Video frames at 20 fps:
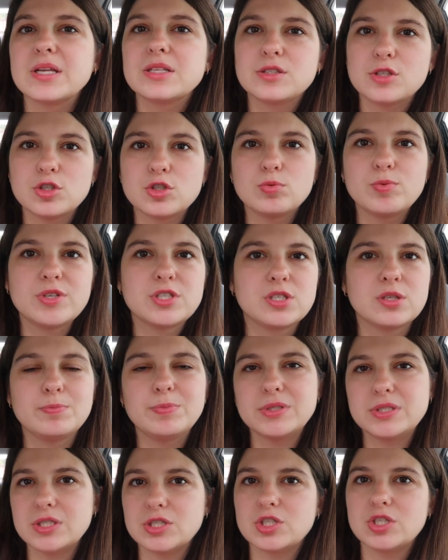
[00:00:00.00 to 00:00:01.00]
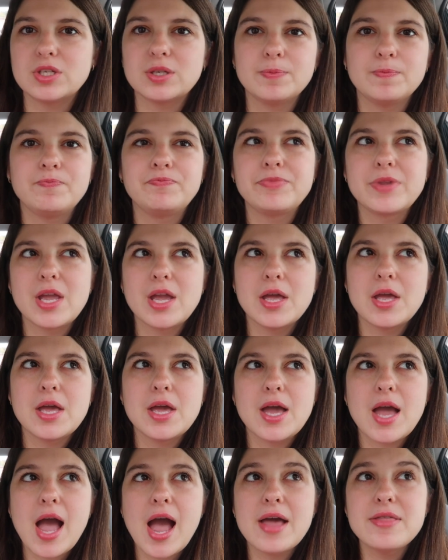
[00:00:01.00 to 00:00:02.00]
to switch the position
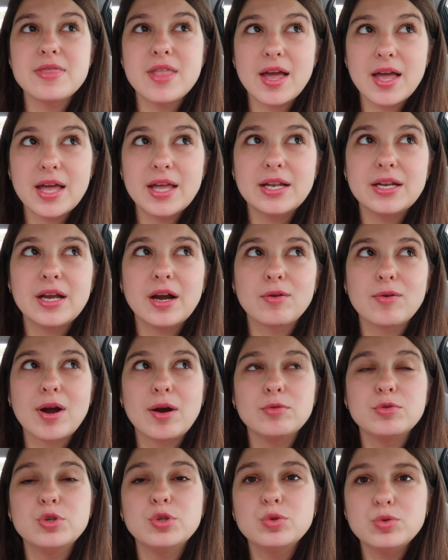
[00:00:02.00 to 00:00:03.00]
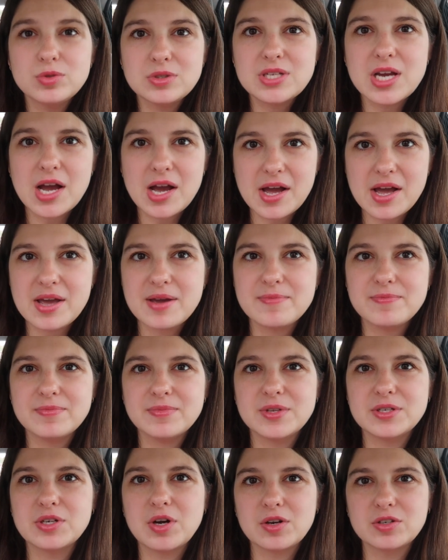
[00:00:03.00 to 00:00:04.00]
and then around noontime,
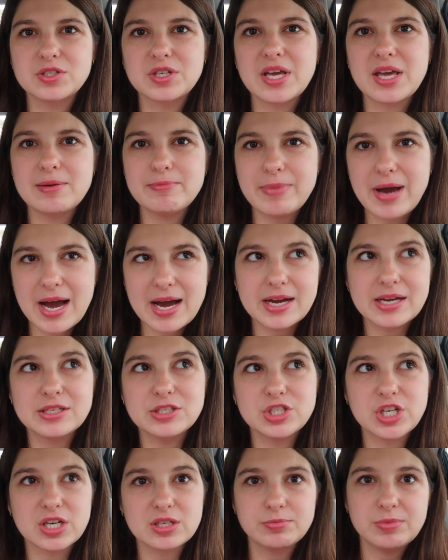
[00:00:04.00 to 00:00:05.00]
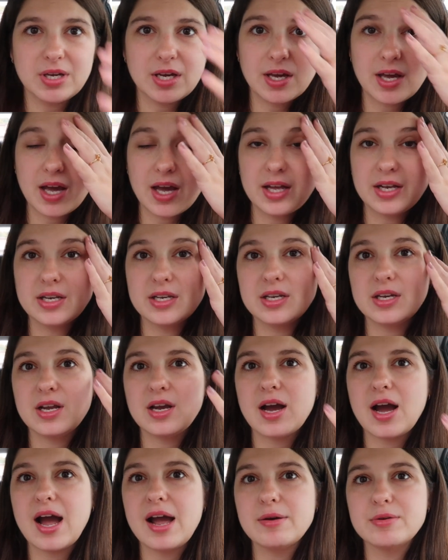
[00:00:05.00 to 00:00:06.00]
the doctor came back and checked me again.
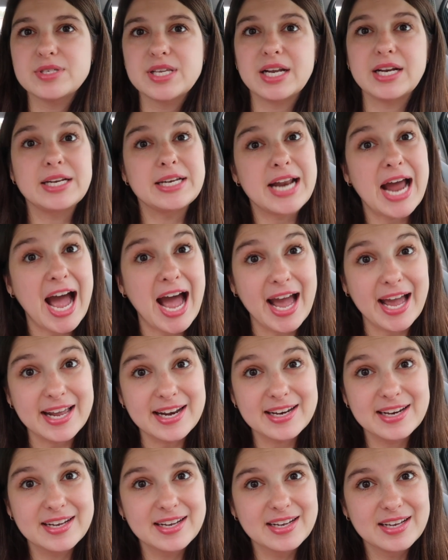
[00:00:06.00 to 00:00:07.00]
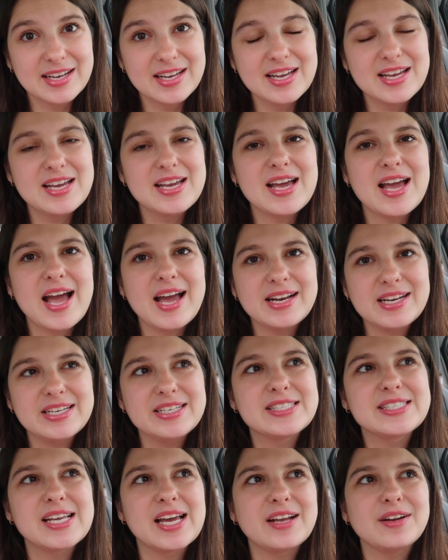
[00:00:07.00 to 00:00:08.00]
I was at a nine. And
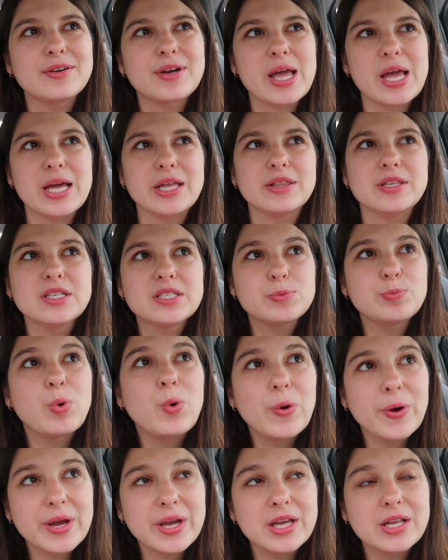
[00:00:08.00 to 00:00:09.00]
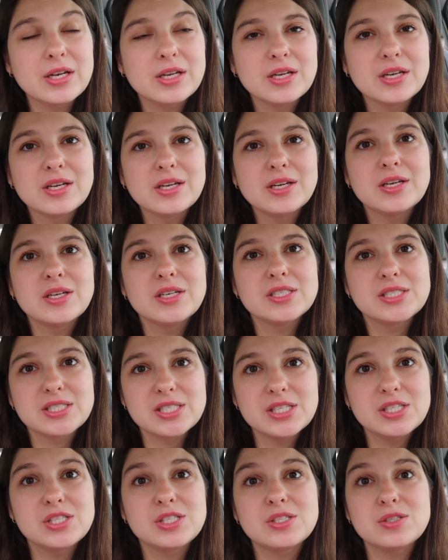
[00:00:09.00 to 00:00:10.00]
he said, okay, at this point,
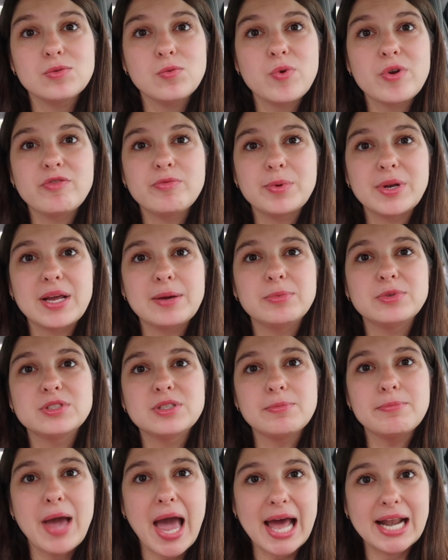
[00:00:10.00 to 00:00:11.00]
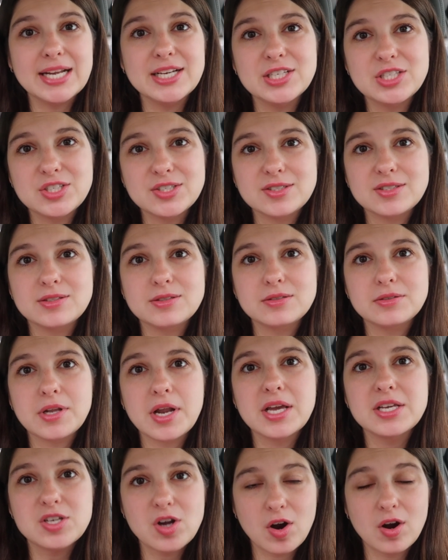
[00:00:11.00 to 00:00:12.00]
since we've been able to manage
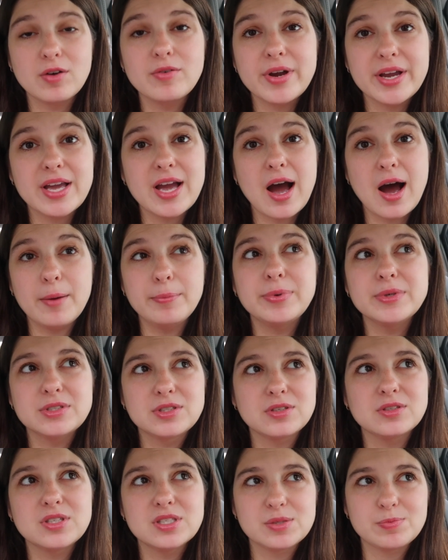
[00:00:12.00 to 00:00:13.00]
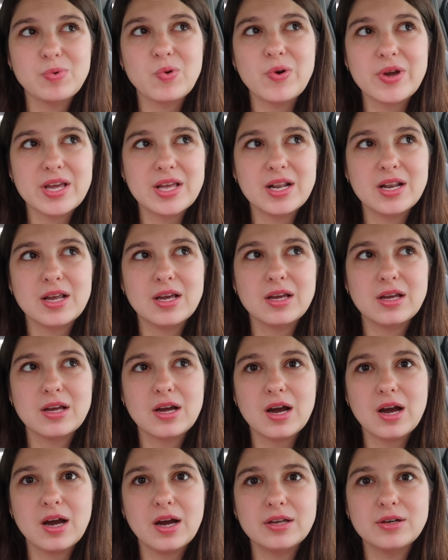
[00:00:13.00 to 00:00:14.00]
his heart rate up until this point,
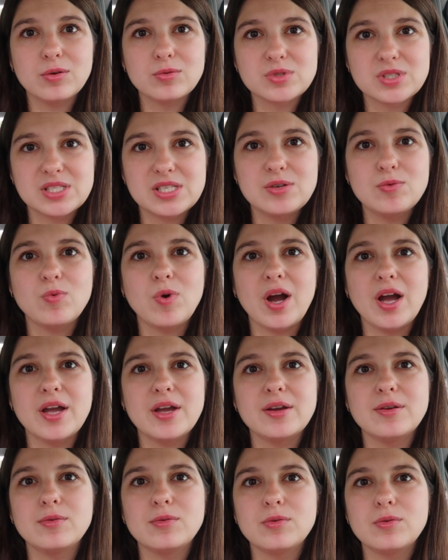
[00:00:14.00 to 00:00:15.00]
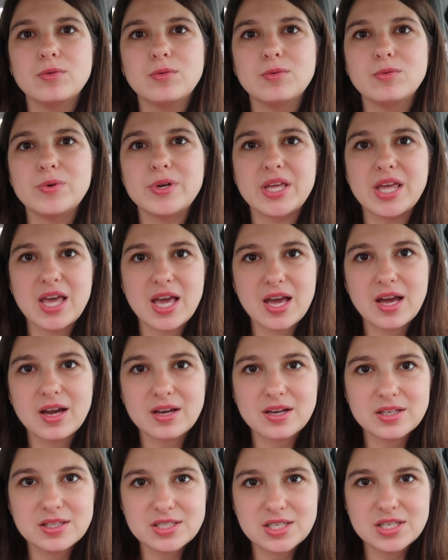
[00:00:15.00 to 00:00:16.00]
I don't see why we
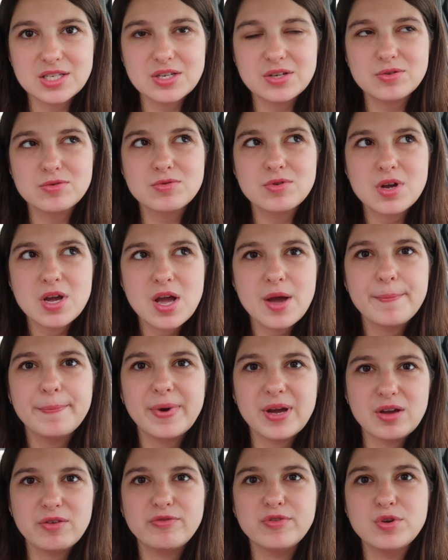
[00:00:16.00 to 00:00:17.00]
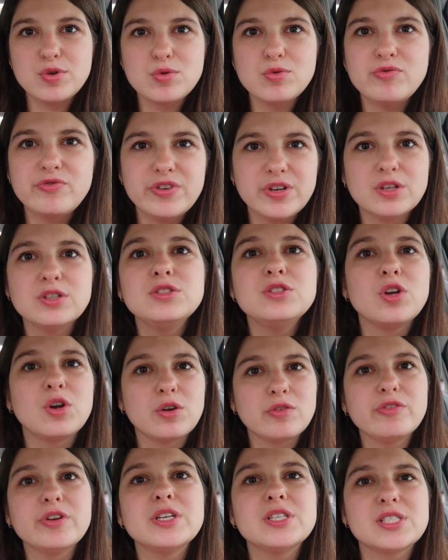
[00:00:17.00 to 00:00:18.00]
can't continue. But if you feel
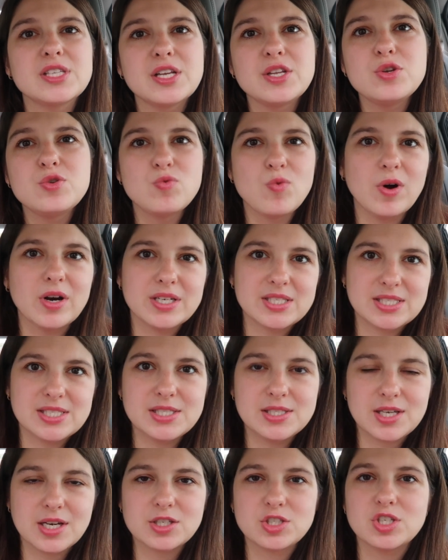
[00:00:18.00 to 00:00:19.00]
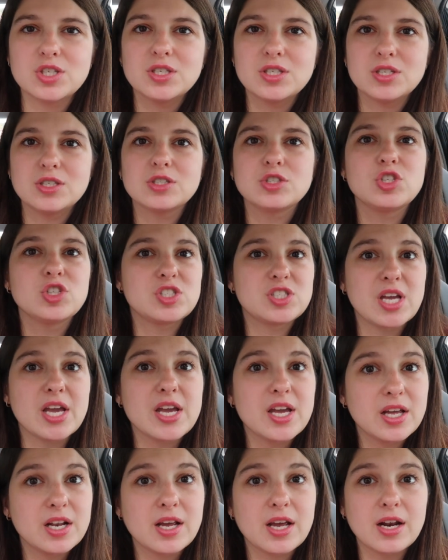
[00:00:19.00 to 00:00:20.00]
nervous and you want a C section, just
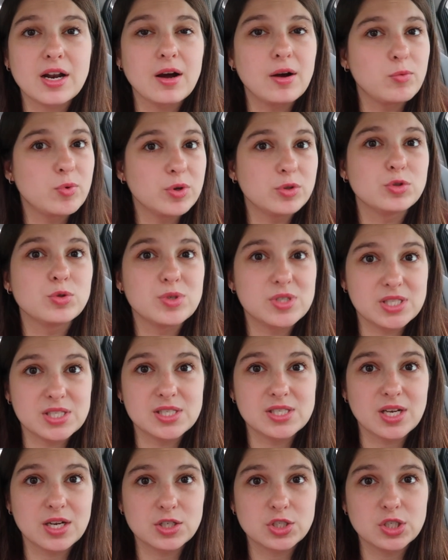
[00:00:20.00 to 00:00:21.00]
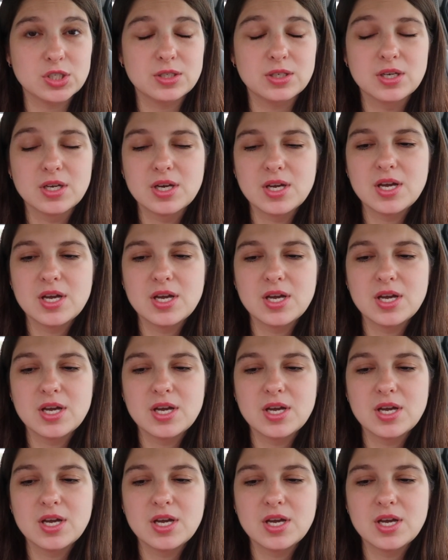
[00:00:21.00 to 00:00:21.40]
say it and we'll do a C section.